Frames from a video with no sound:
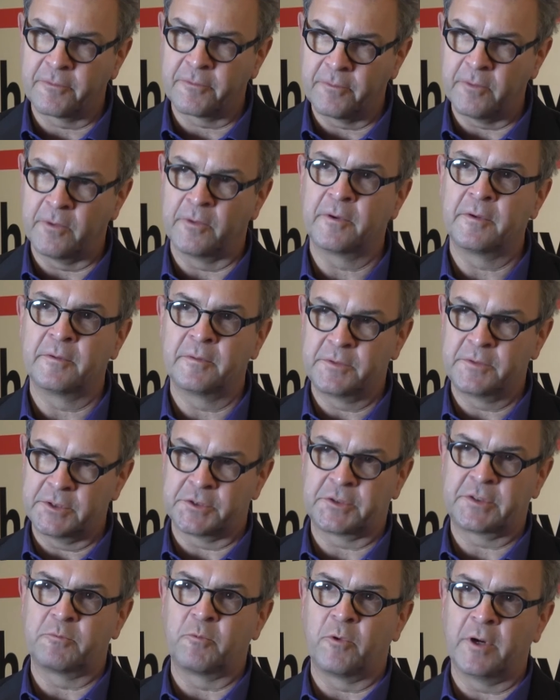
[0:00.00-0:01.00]
for
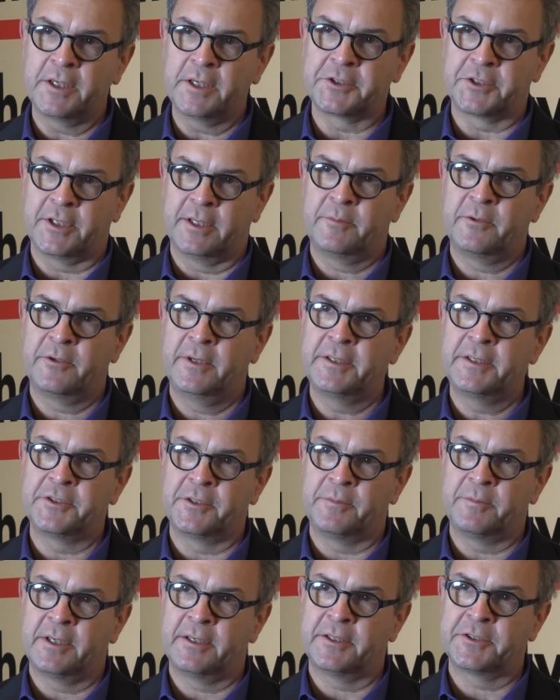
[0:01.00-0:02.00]
just one example,
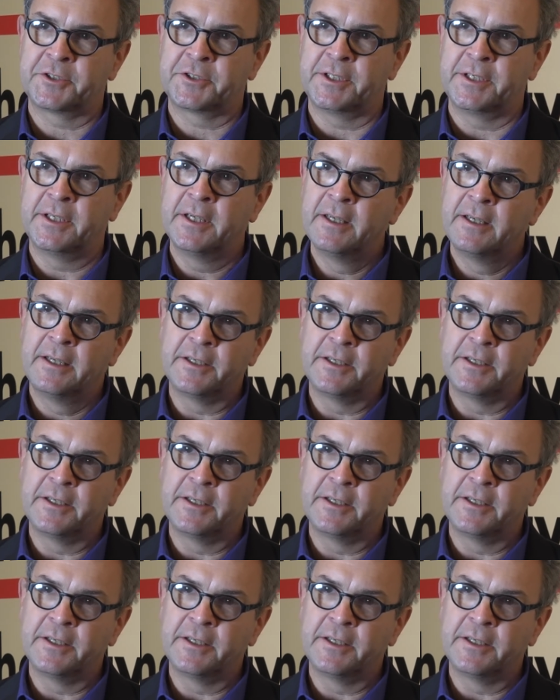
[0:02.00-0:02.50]
energy policy.